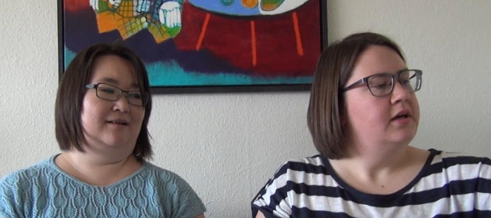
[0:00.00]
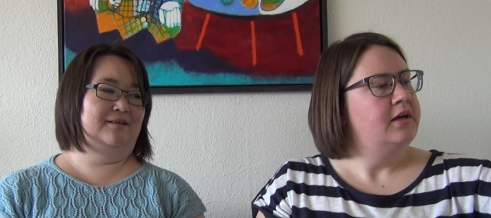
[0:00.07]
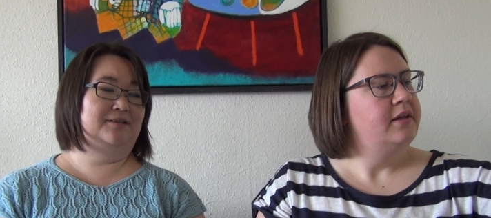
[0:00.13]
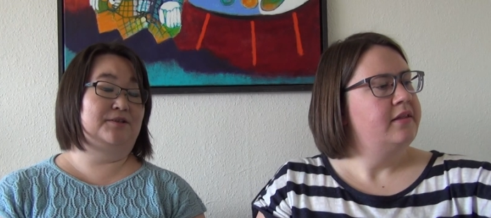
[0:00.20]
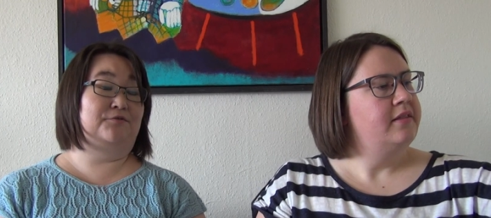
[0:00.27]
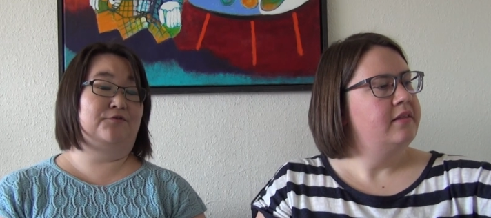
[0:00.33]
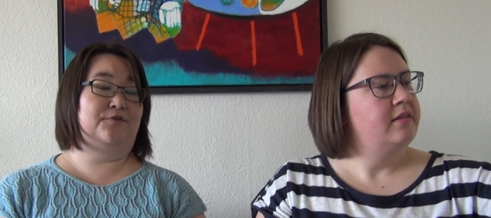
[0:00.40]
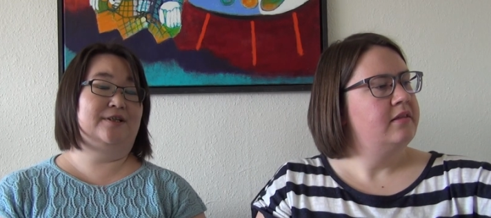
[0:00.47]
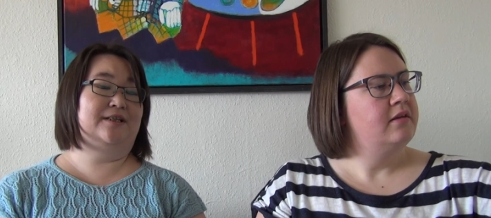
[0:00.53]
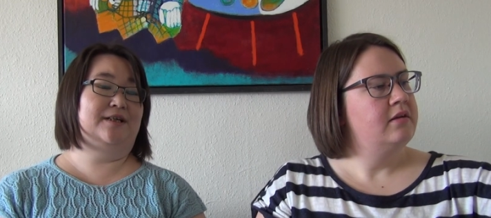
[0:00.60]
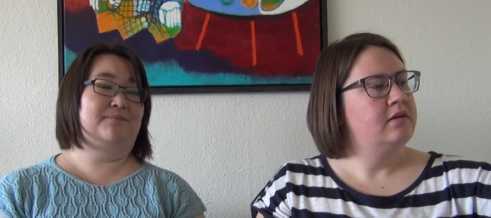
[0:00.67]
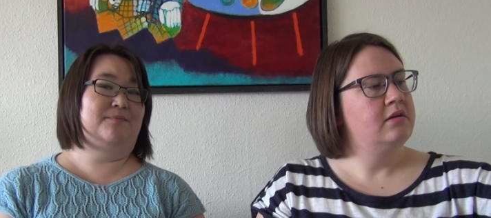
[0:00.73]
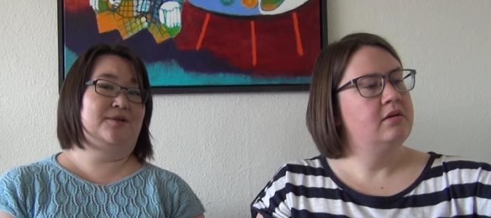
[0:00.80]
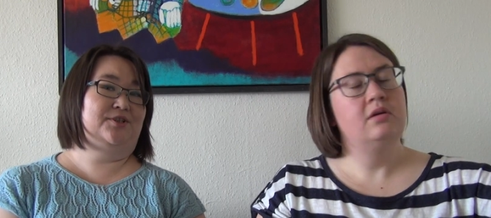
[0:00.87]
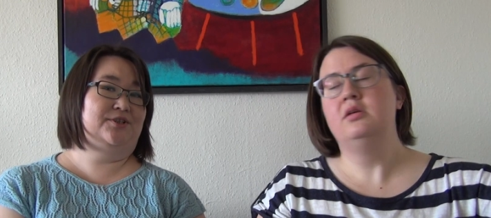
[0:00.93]
Speaker 1: The friend I
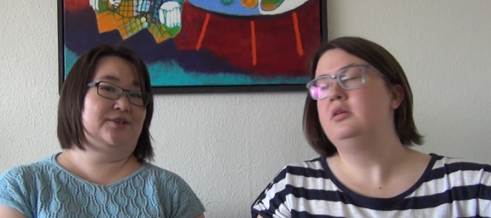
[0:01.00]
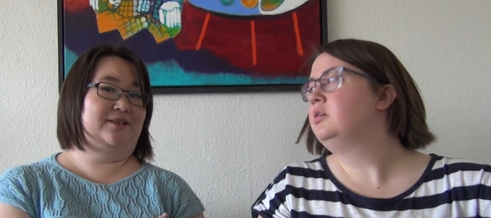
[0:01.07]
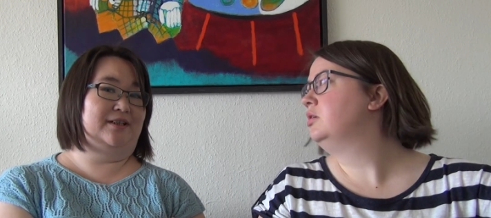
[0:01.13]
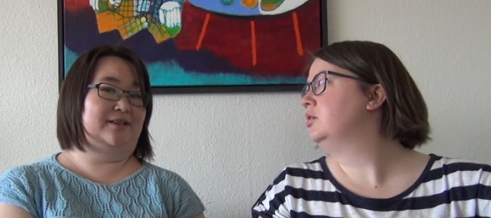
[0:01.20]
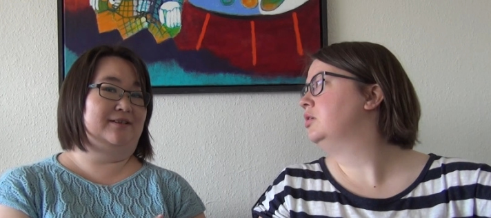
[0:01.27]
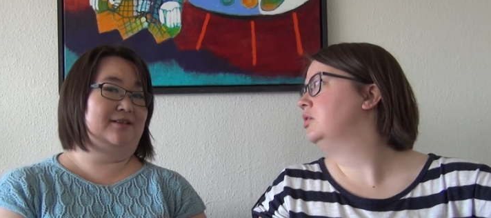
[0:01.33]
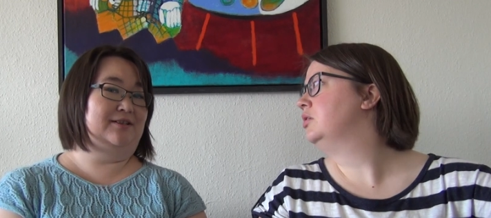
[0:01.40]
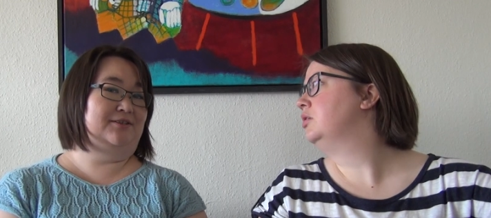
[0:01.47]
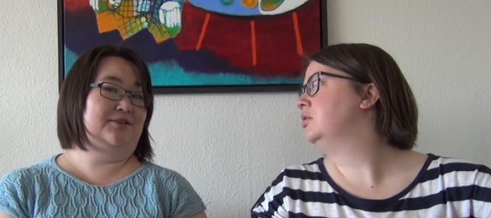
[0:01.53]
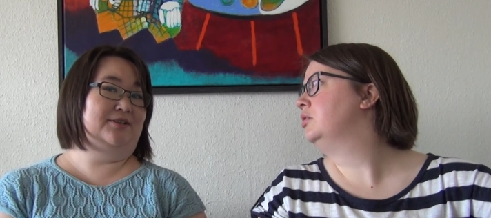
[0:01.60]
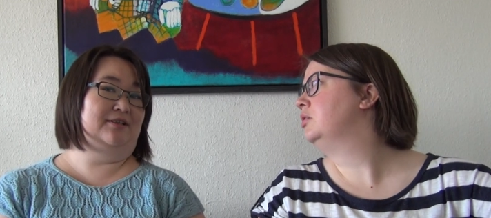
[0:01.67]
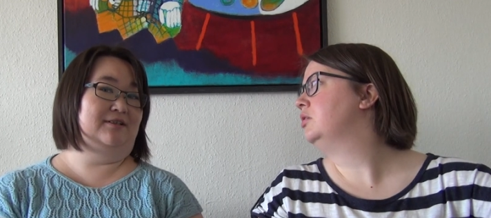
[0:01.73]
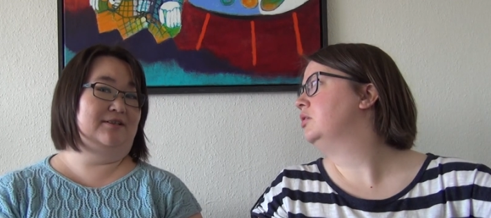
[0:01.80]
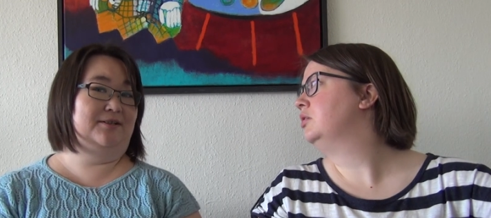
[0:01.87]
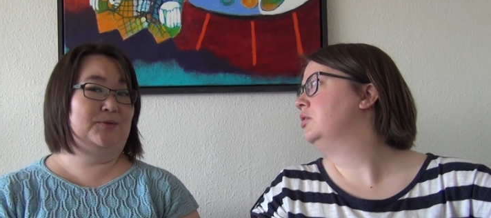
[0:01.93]
mentioned I'm going to
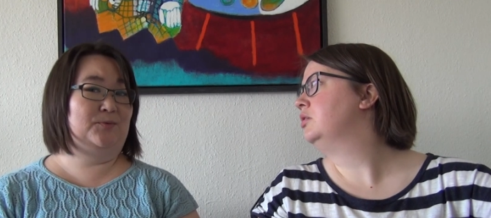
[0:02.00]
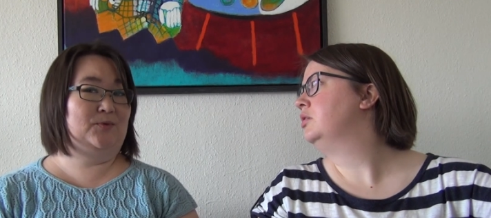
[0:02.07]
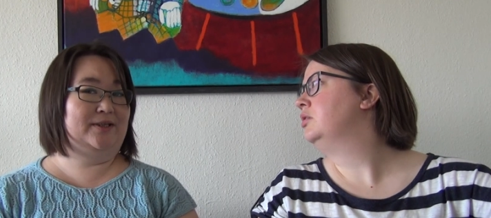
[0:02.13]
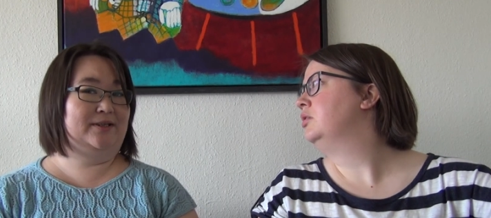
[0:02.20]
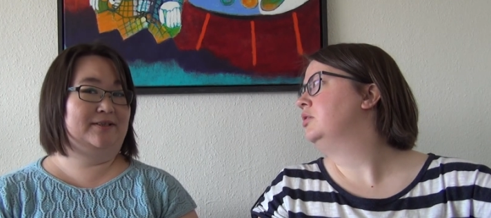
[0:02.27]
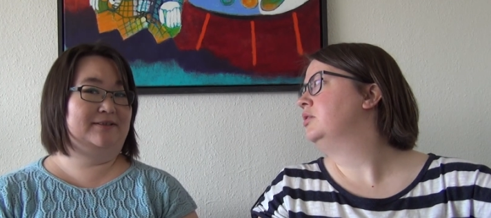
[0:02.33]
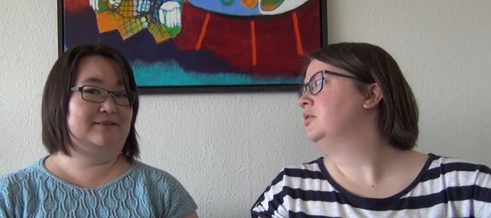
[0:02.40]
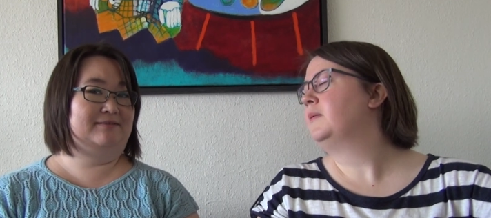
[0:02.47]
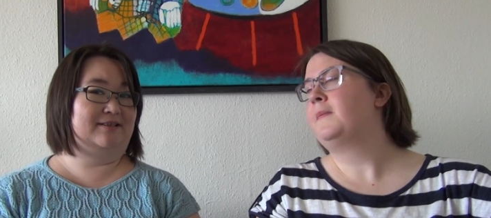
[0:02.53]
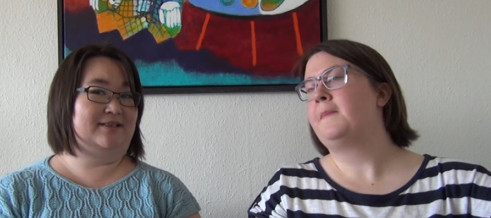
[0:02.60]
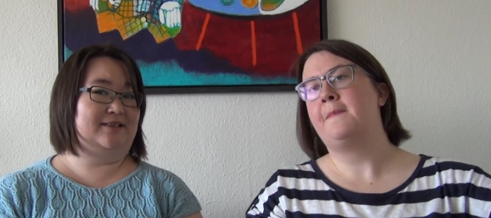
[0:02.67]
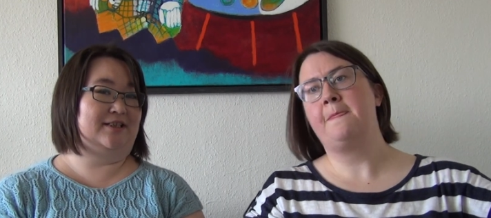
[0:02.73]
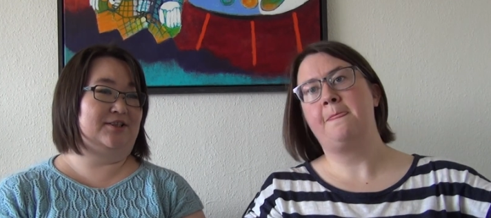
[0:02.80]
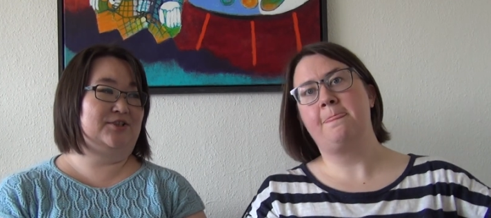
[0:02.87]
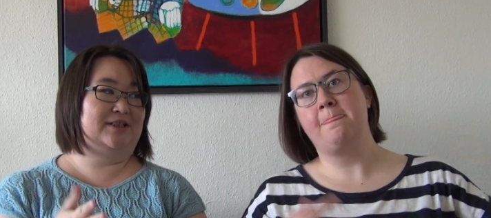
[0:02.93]
London with is
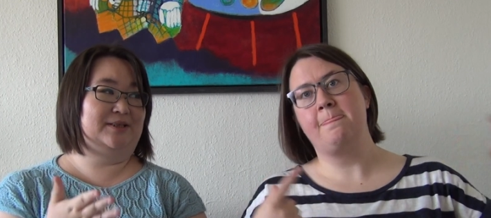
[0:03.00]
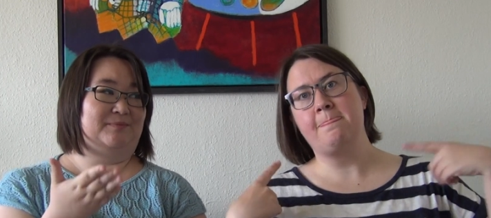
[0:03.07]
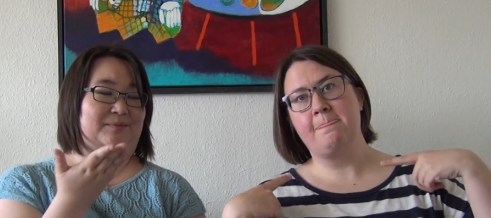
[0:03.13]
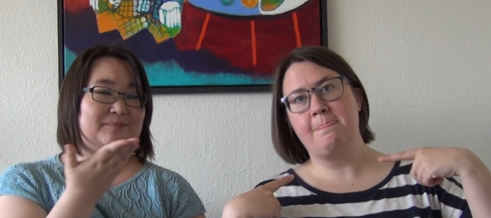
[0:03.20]
actually my